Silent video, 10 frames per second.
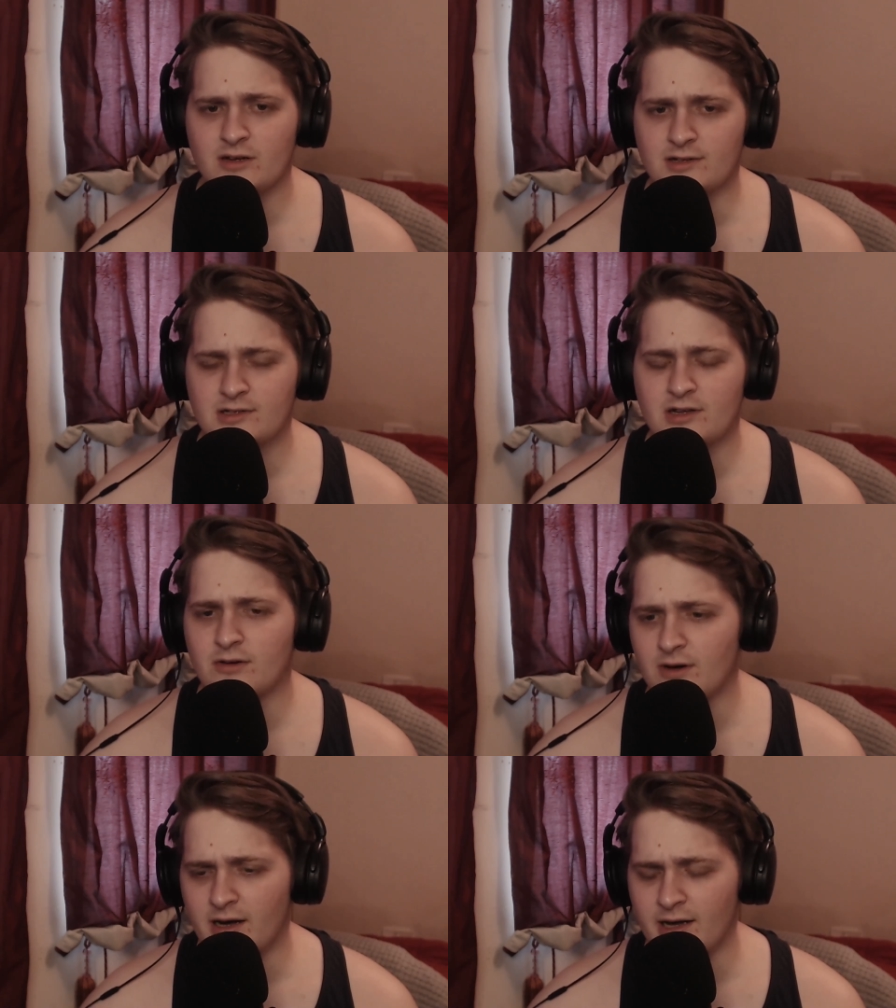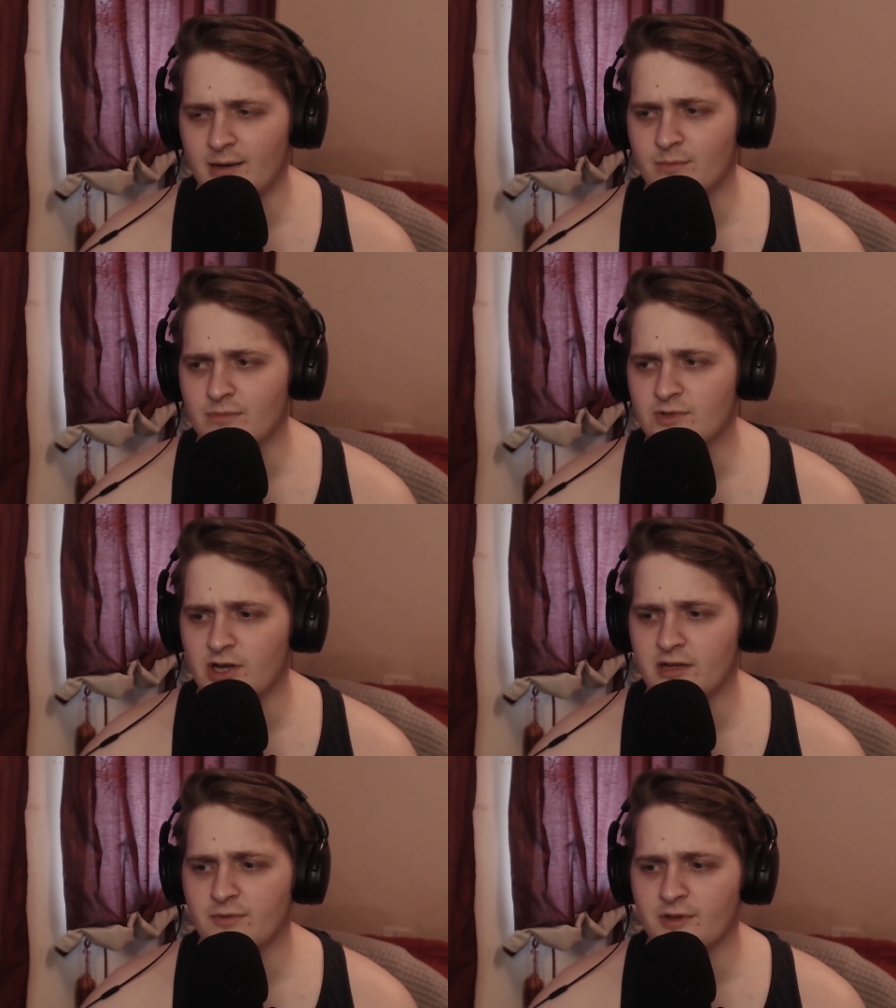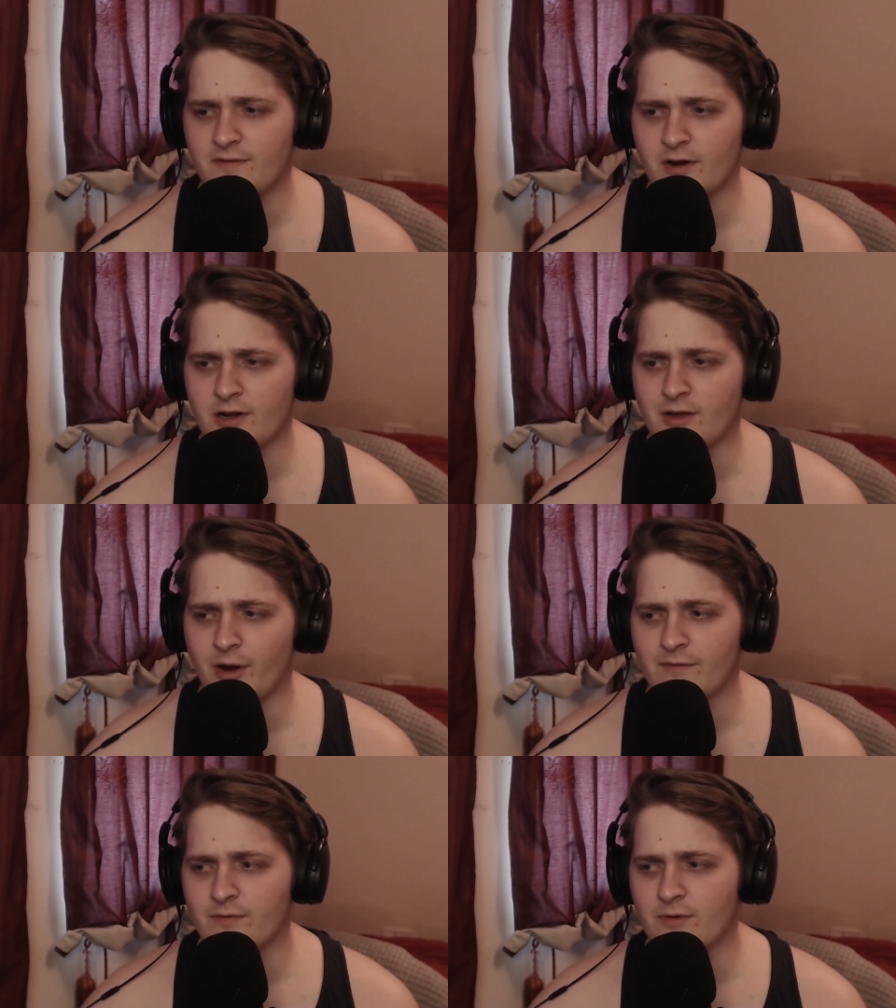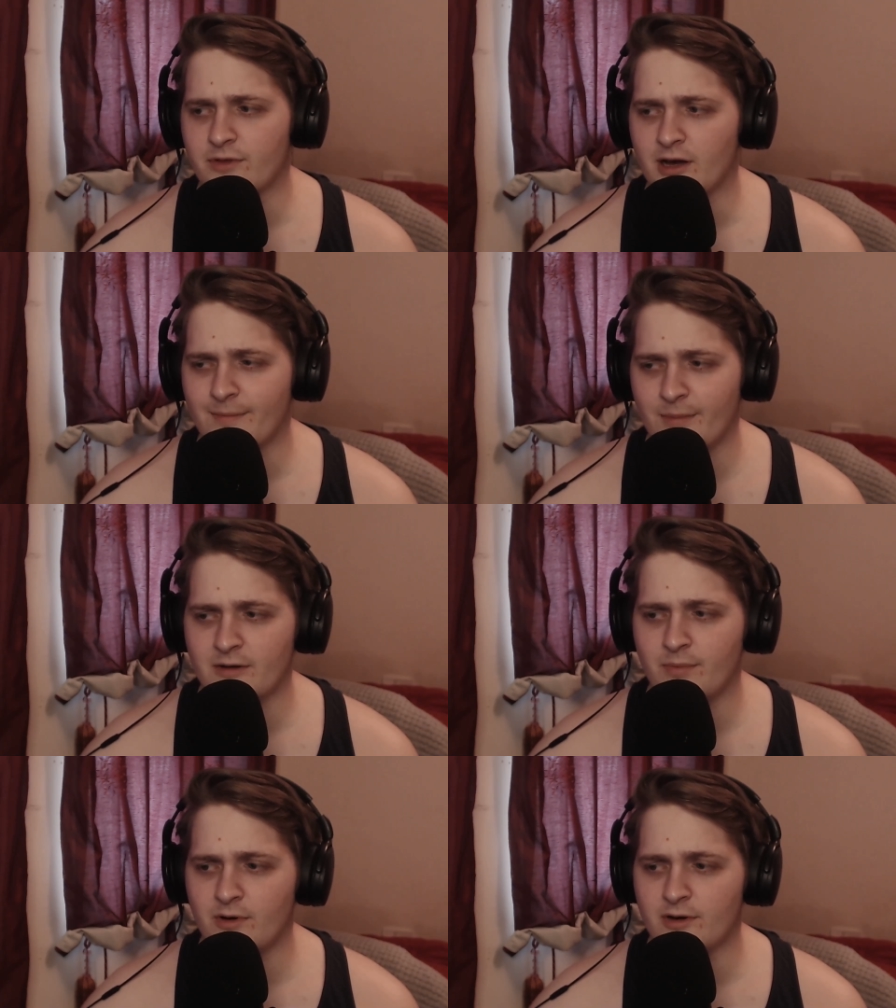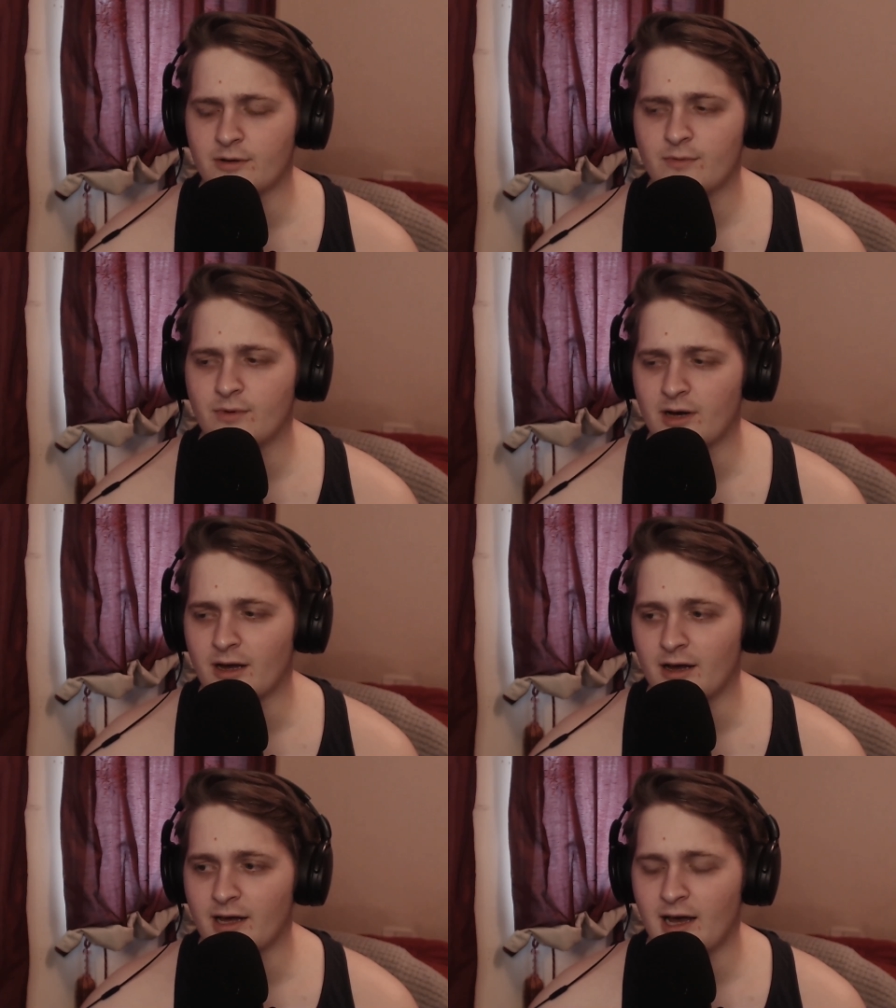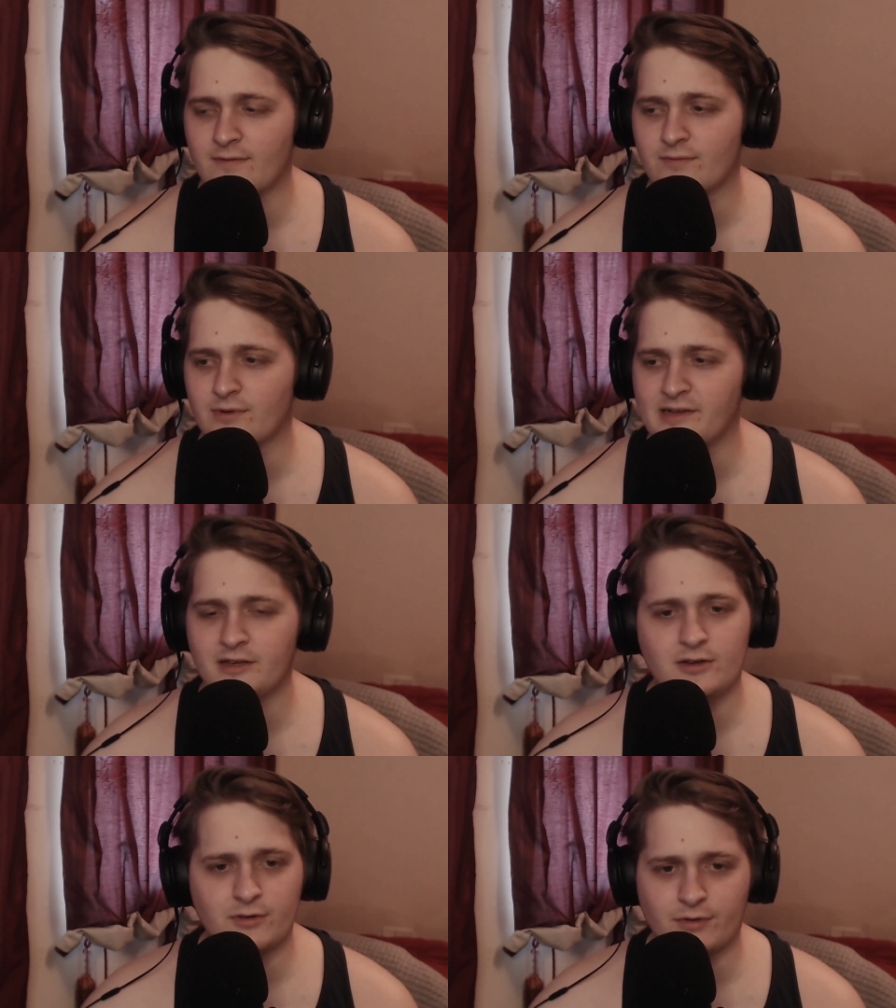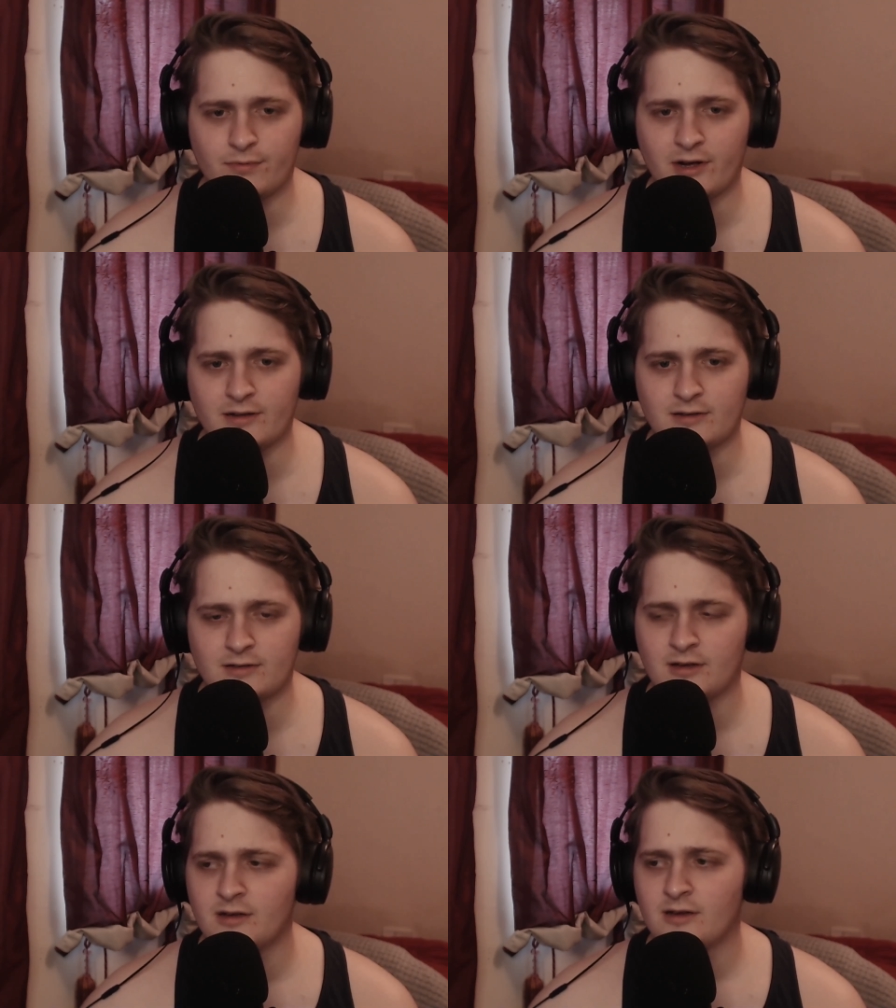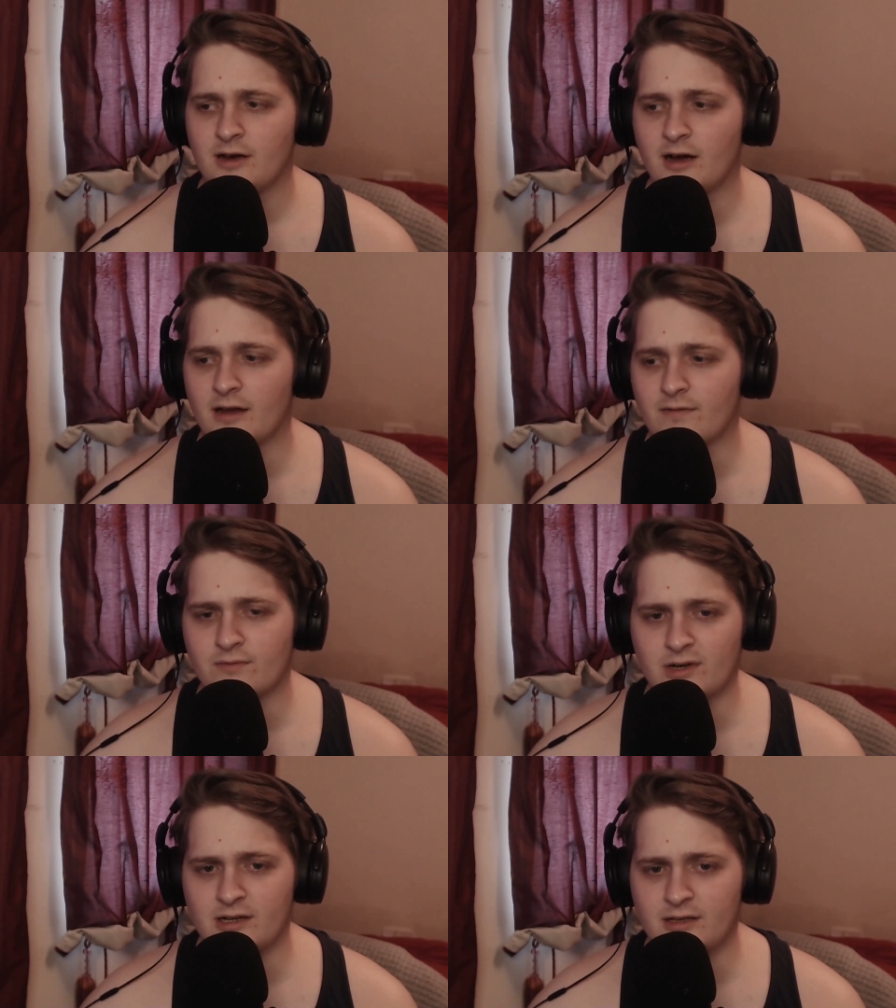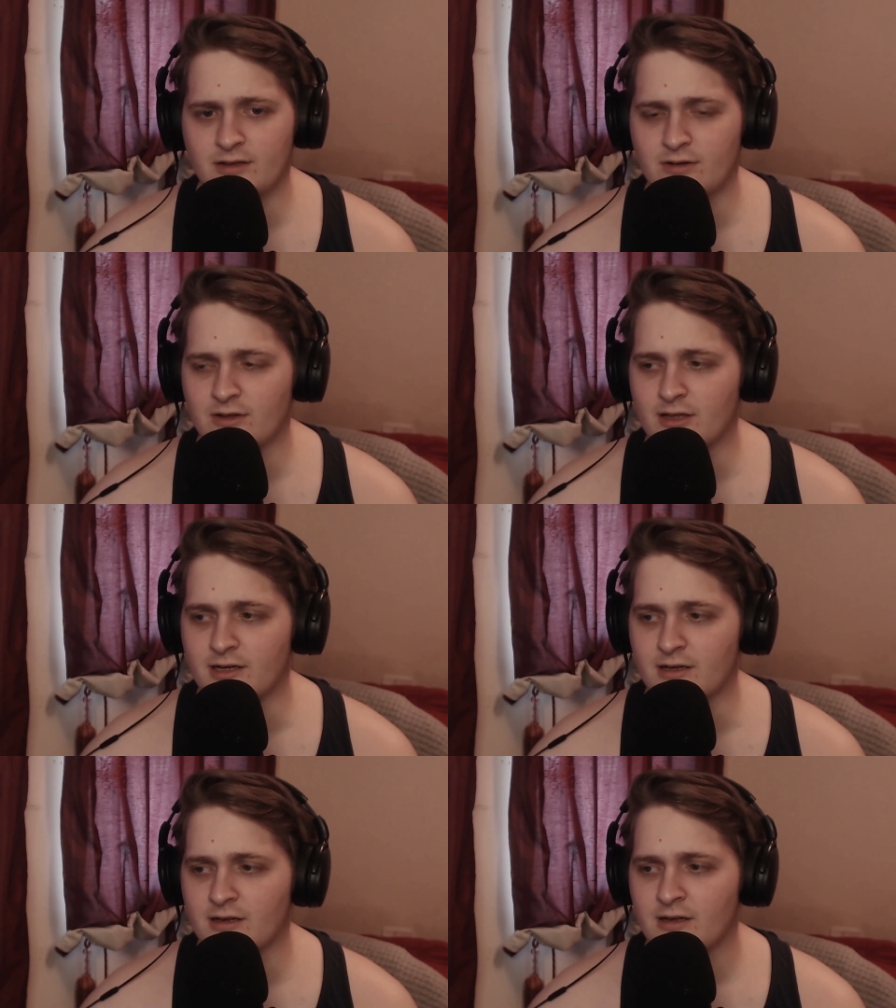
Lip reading: So I am genuinely very grateful that I'm at a point where I have really good friends, I have really good, like,